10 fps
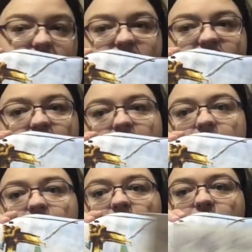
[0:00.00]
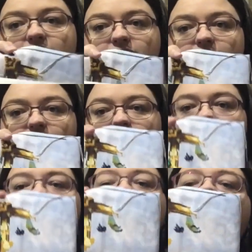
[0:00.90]
see
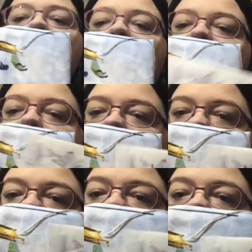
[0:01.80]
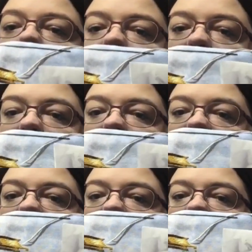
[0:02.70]
this is where compared to
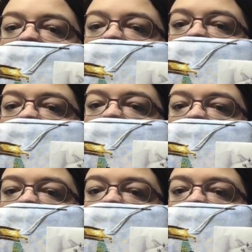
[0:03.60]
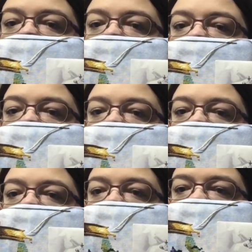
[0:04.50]
where it is.
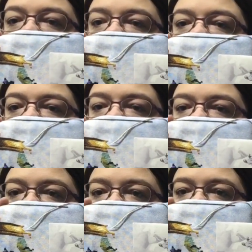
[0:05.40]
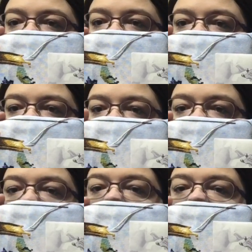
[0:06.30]
So I've kind of brought the
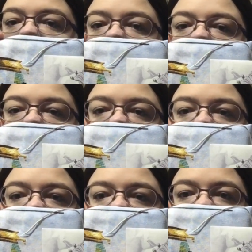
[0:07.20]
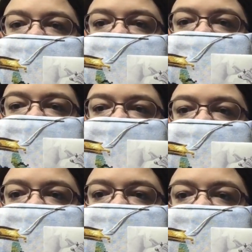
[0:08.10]
outside border all the way through to the
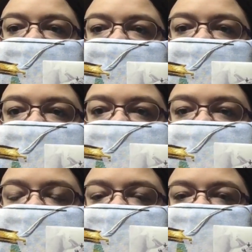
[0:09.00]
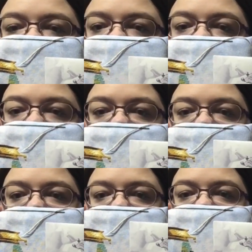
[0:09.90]
top quarter of the
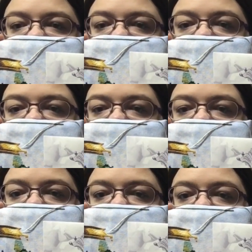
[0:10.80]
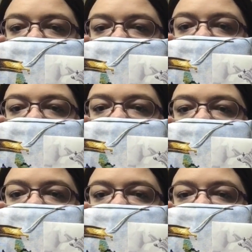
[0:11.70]
pattern, and
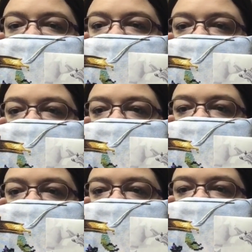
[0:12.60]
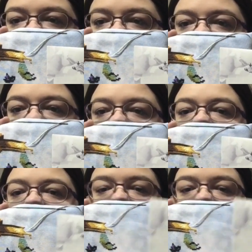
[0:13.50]
then I've started on those butterflies.